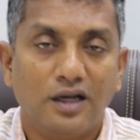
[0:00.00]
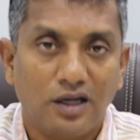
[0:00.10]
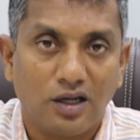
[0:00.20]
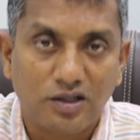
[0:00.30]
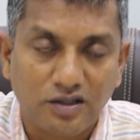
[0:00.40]

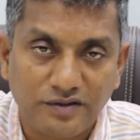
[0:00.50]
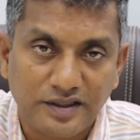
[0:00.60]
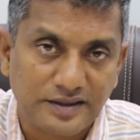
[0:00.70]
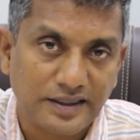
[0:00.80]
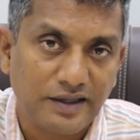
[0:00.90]
Lot of
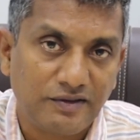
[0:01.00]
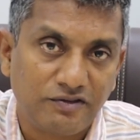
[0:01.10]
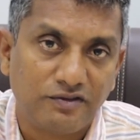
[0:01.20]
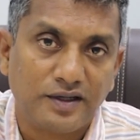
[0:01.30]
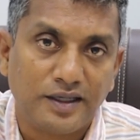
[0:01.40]
this
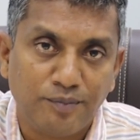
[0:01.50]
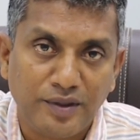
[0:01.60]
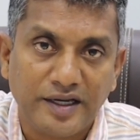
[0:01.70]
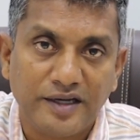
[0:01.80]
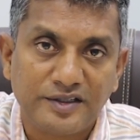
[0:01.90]
have
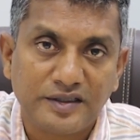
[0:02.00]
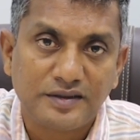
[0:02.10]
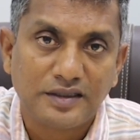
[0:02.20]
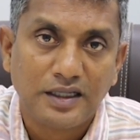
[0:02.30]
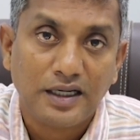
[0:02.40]

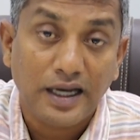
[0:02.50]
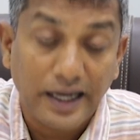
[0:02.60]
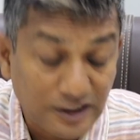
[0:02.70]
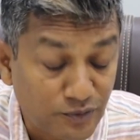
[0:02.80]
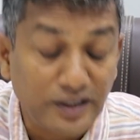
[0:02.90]
implications,
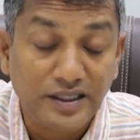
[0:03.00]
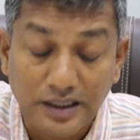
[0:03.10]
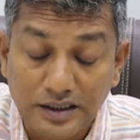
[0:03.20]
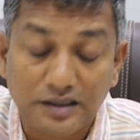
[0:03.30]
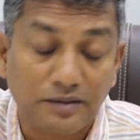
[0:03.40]
has been
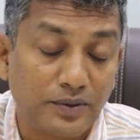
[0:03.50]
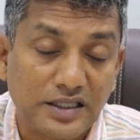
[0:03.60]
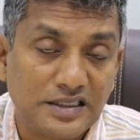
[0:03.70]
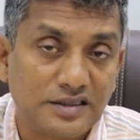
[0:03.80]
done in the past.